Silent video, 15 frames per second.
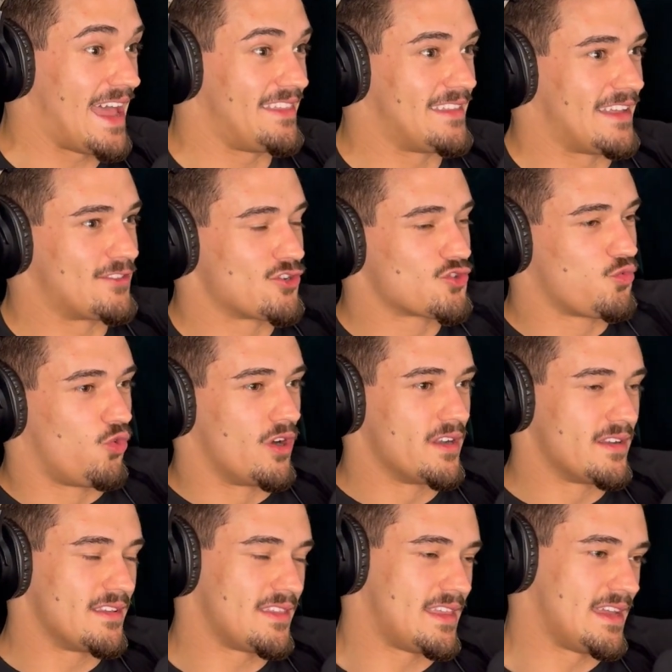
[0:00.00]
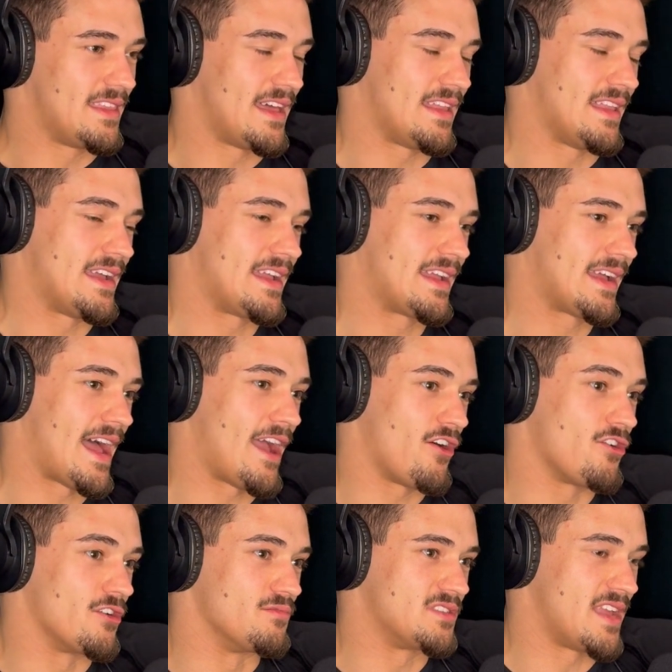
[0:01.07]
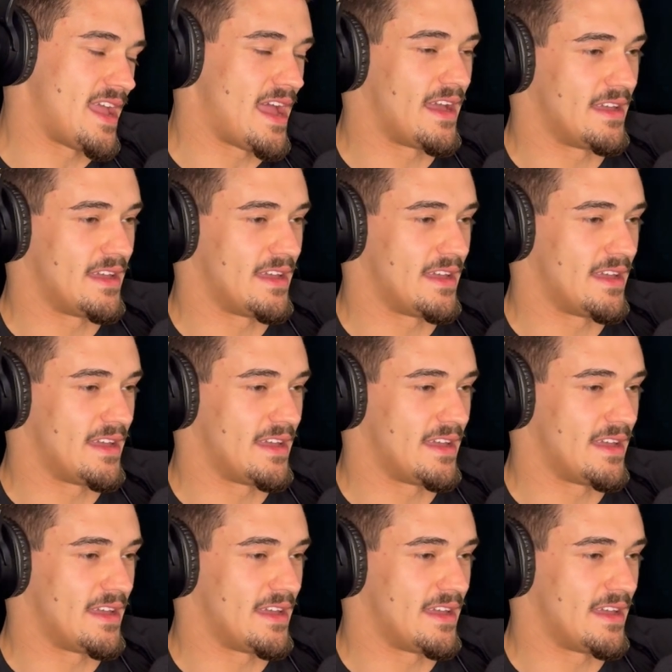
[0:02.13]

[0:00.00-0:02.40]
And then like there's one thing that like I heard him say